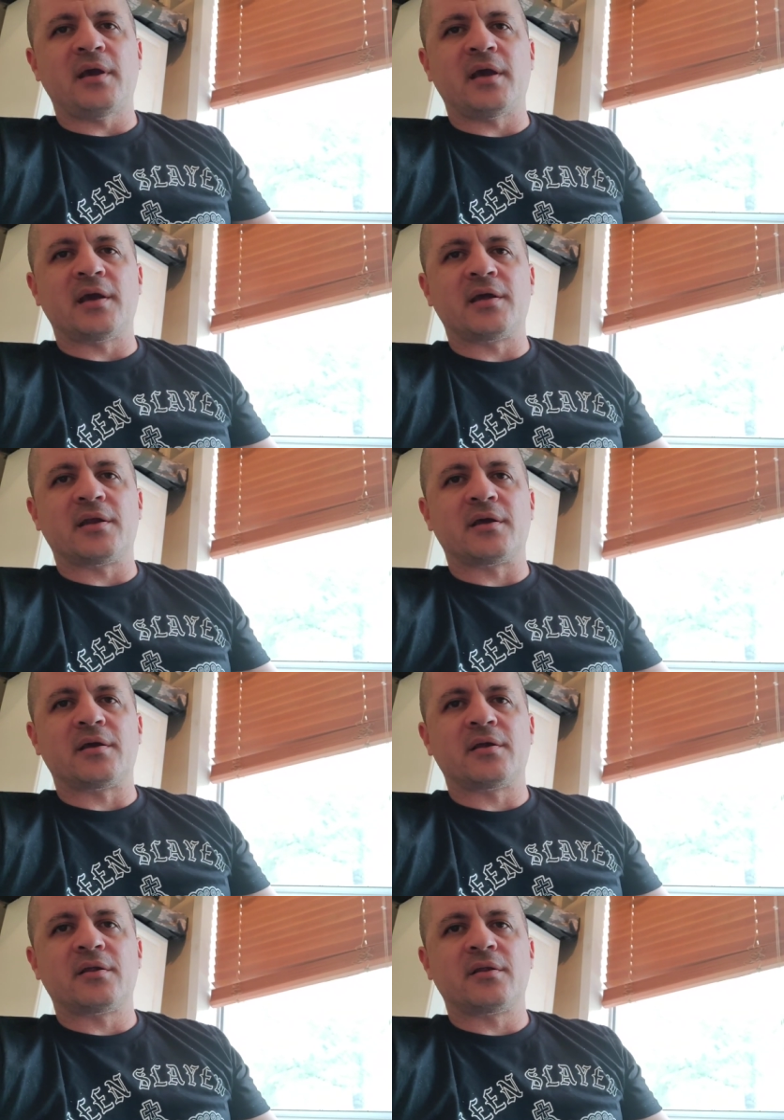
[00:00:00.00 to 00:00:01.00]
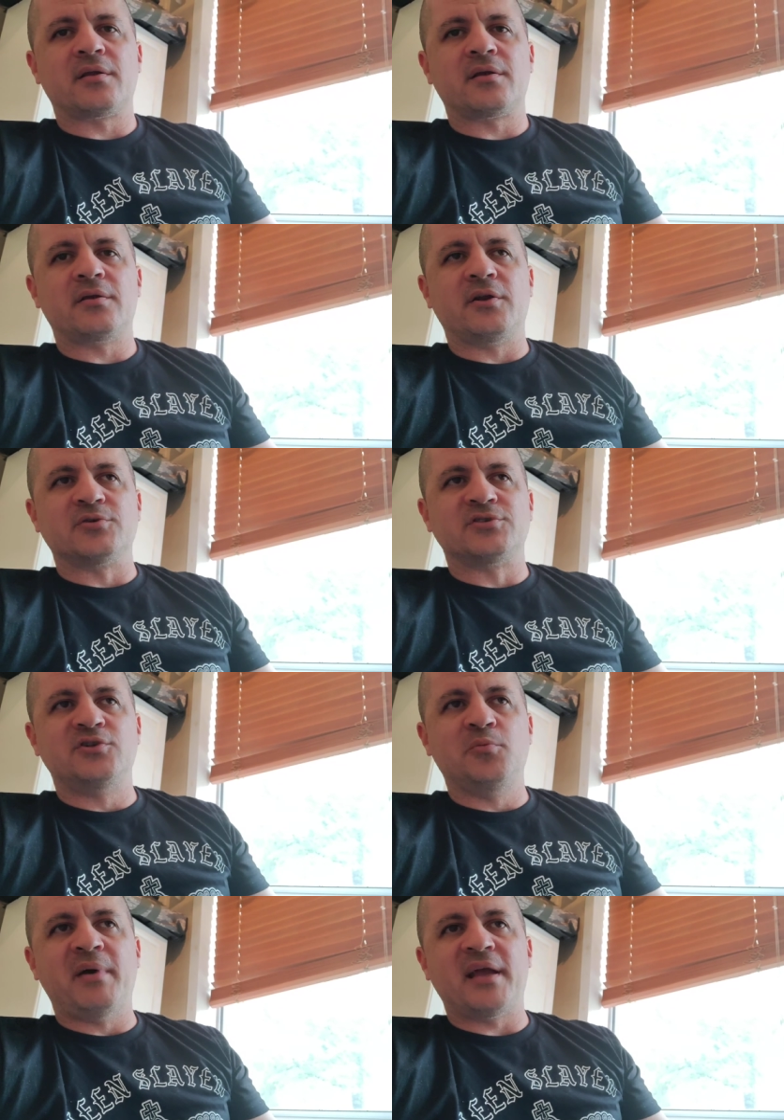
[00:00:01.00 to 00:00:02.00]
And, you know,
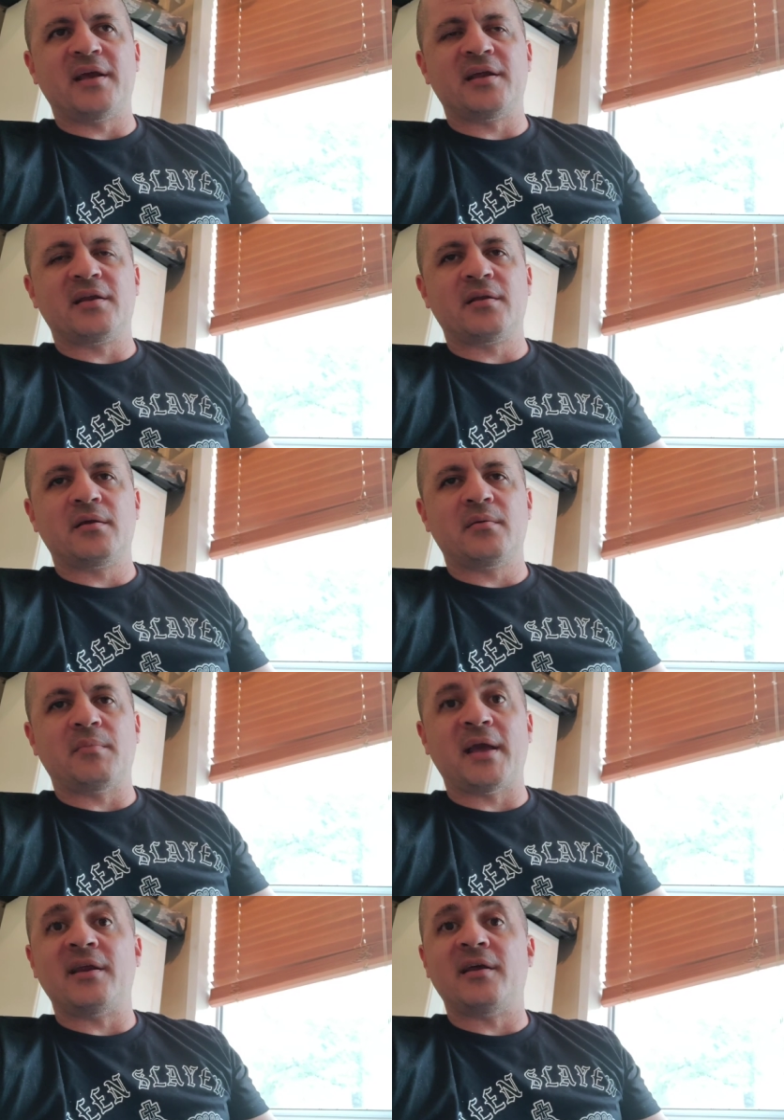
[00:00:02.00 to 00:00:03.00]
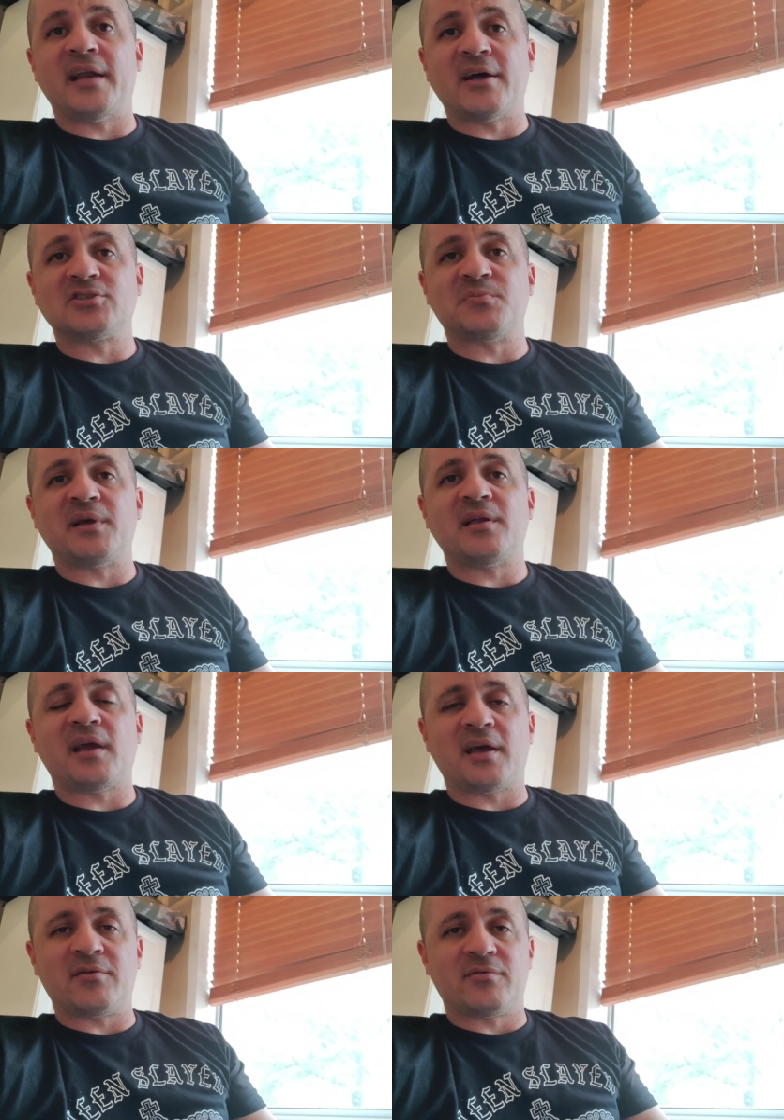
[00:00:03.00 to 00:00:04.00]
Stu Bennett made an
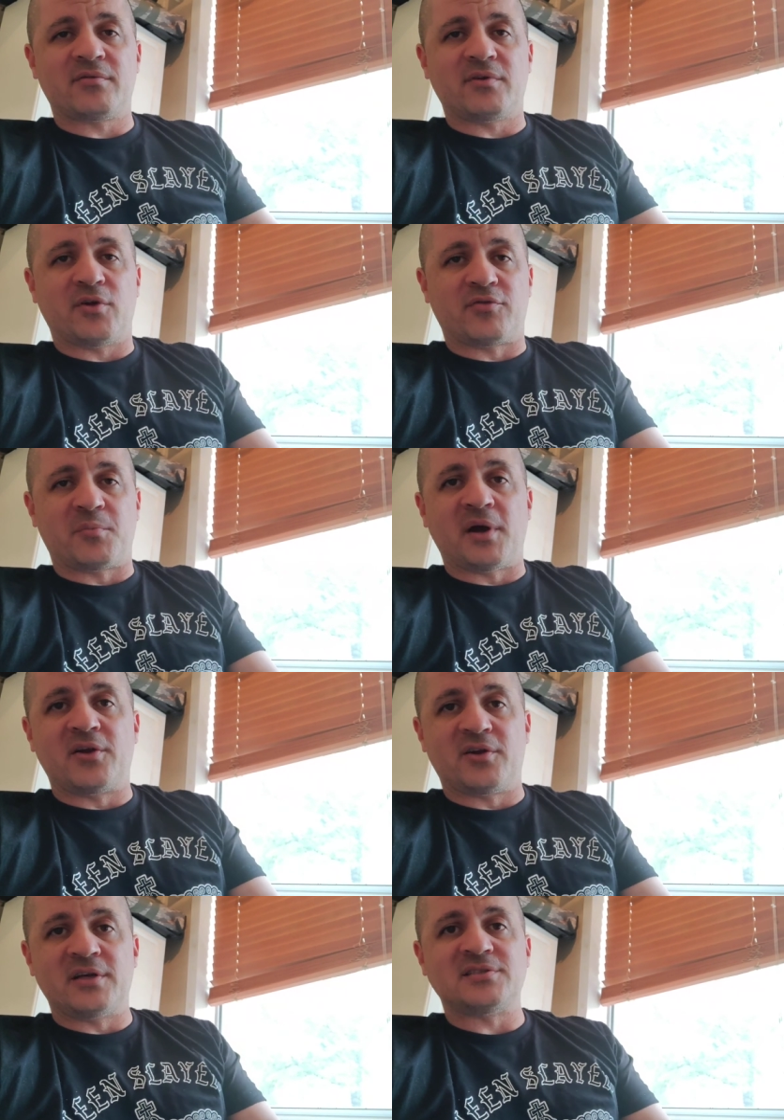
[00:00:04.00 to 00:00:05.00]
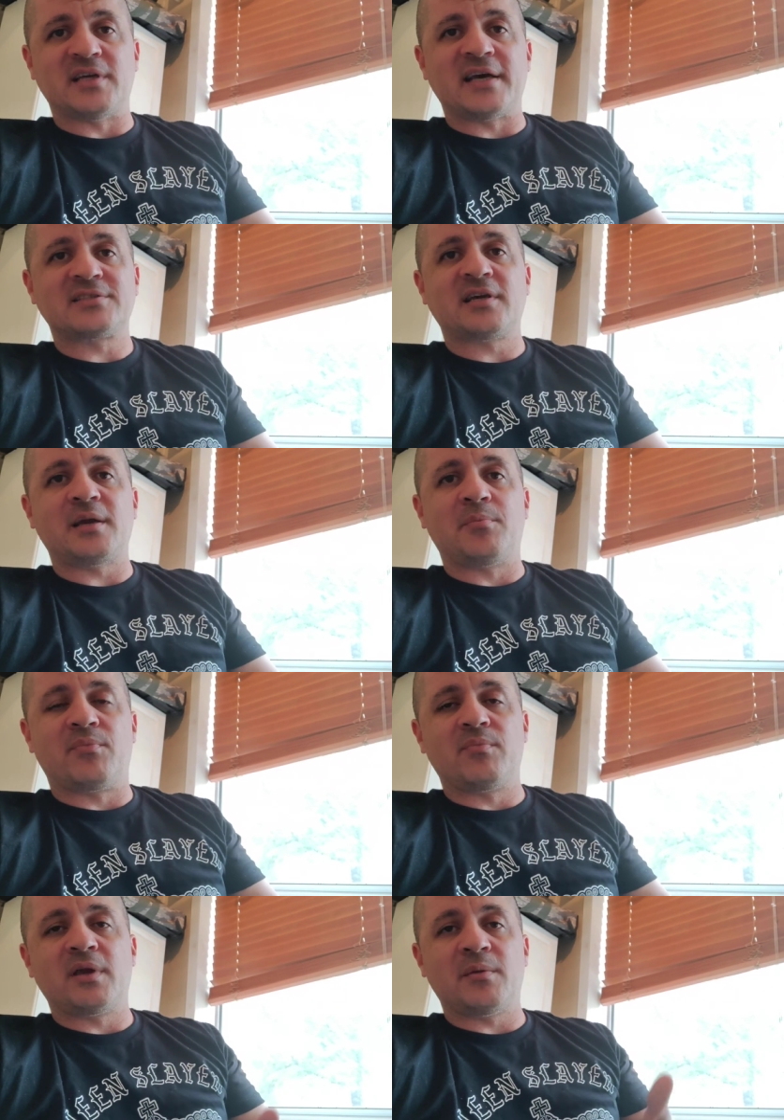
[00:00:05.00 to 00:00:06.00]
announcement and, you know, from under his desk, he,
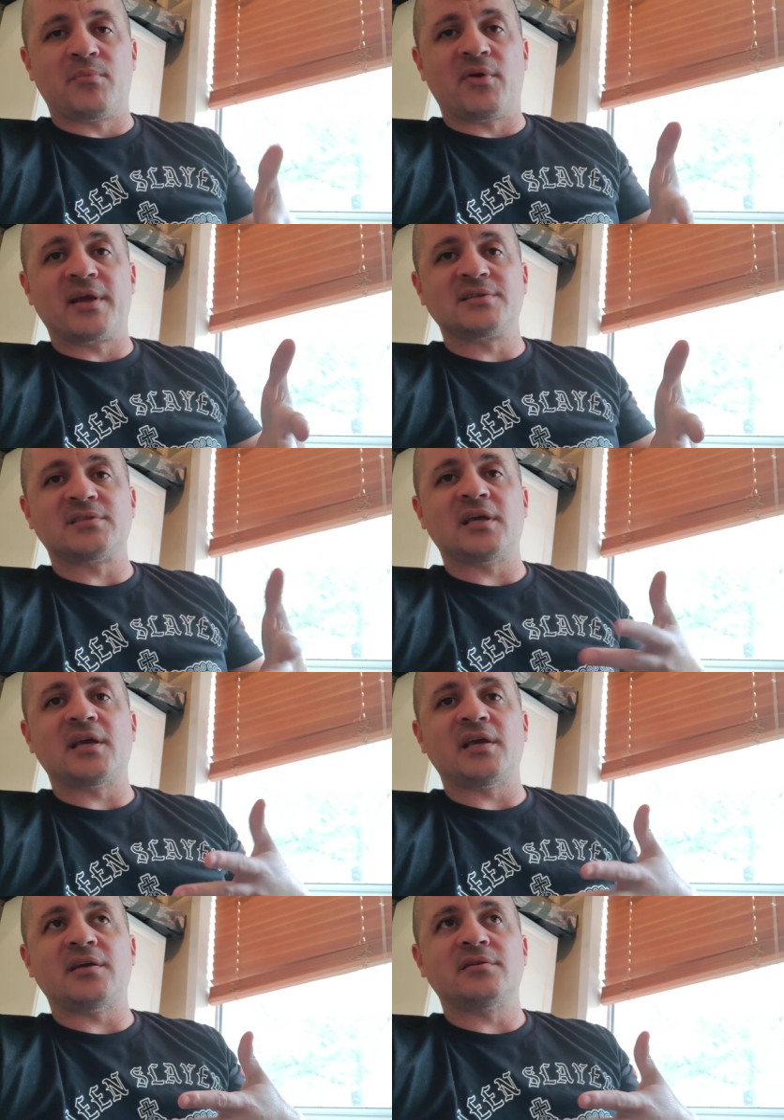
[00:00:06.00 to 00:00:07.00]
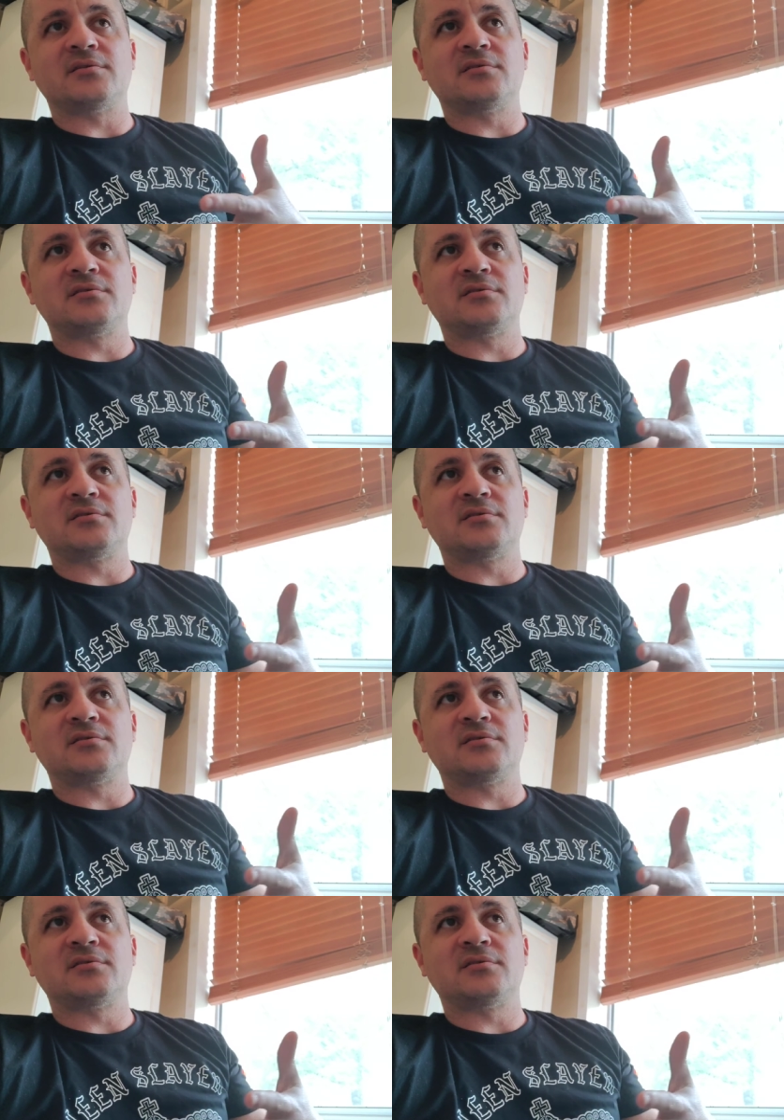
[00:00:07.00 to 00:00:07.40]
he brings the